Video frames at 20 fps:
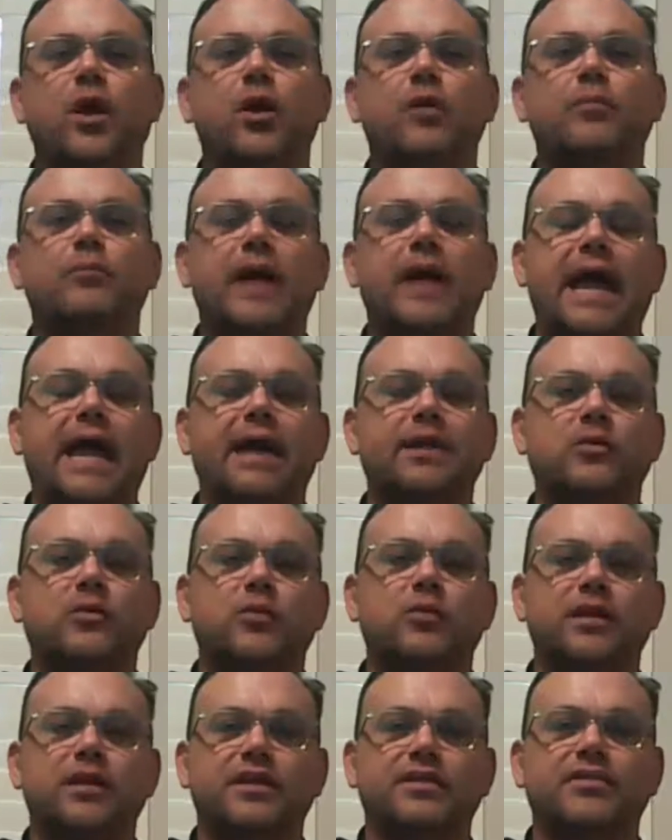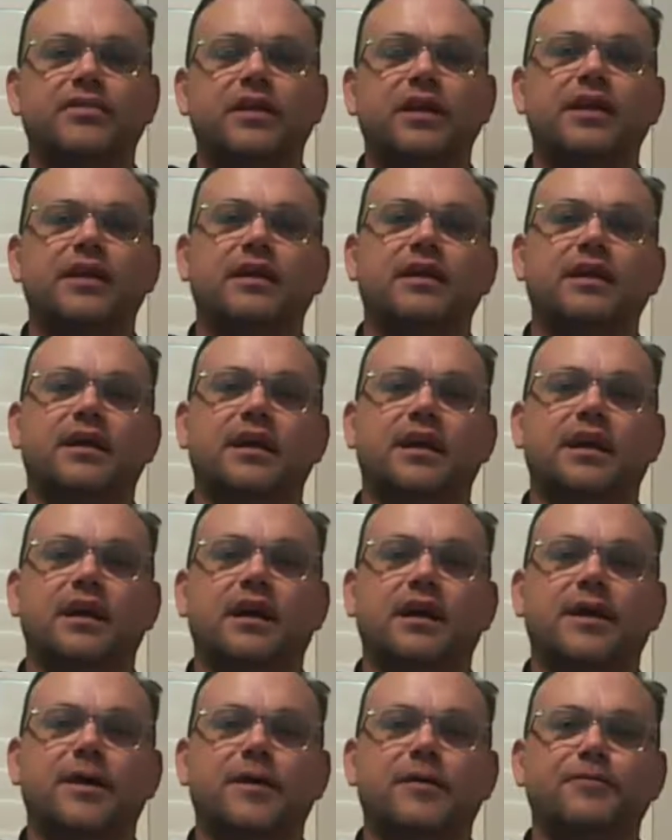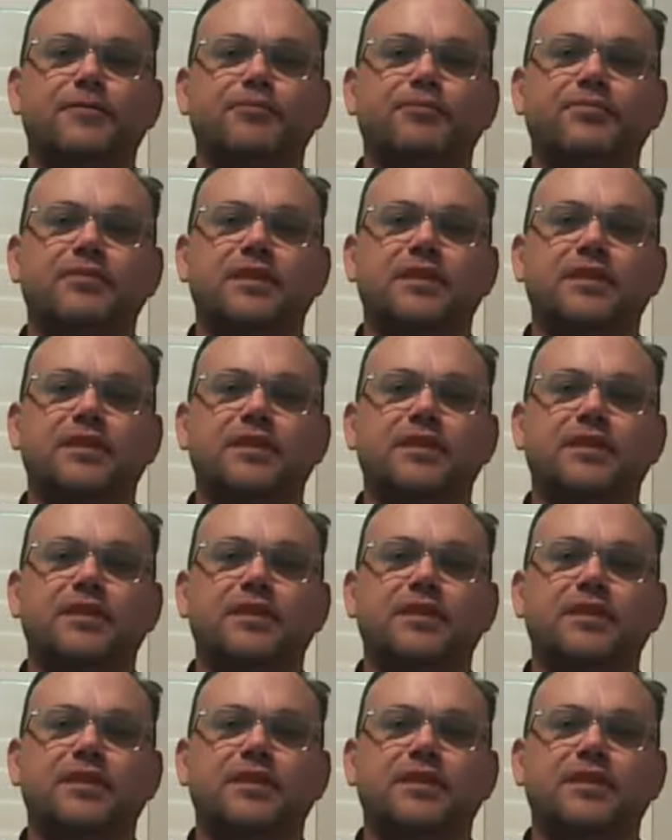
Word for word: we all battle with uh,